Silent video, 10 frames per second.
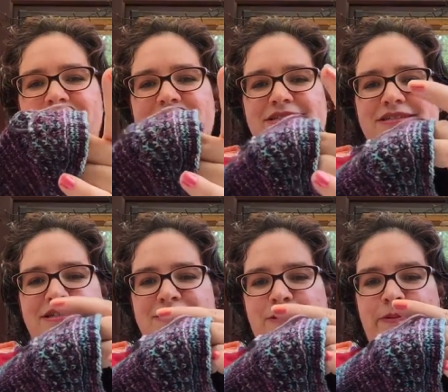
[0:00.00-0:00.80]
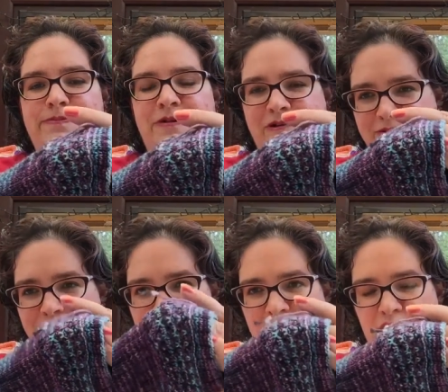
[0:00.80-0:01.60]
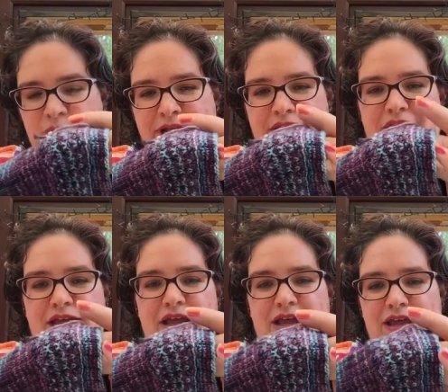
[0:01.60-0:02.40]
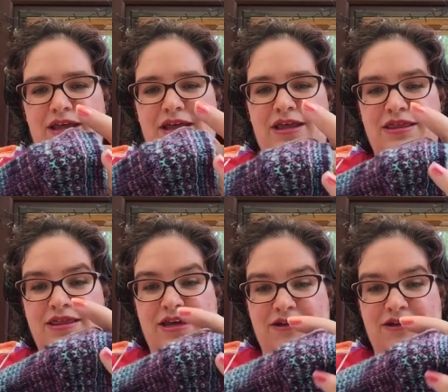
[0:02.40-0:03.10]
because it does make quite a thick